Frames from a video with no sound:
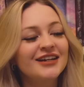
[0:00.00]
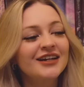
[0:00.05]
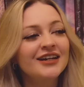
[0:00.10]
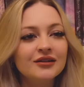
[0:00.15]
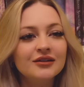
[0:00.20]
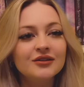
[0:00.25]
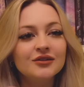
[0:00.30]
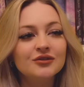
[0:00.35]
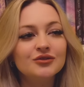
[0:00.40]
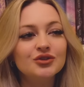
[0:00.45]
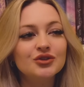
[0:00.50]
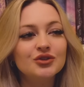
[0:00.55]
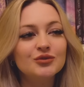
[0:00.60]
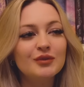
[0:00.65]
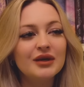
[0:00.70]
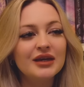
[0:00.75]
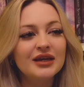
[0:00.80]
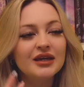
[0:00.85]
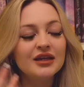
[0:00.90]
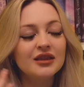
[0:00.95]
I don't know just
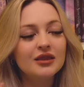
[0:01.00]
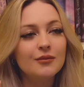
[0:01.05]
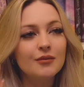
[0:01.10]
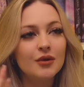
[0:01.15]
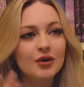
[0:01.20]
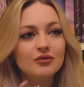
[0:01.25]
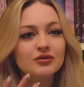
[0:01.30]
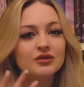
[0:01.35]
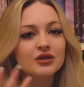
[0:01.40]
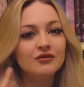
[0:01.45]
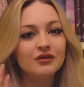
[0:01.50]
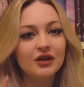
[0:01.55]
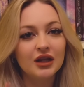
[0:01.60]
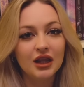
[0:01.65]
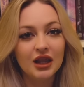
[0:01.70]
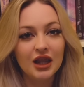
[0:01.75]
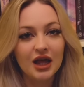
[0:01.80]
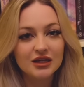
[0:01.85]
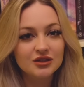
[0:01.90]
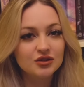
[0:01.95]
making the most of the
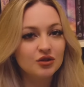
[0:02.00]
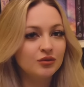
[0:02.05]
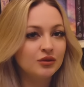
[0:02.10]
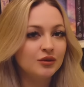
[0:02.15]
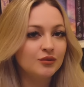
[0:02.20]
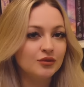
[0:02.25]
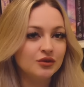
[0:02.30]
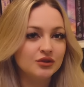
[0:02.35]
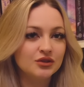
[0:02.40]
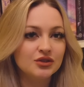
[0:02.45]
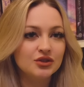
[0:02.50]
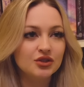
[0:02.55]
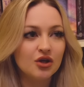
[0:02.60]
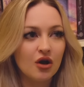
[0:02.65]
last couple of months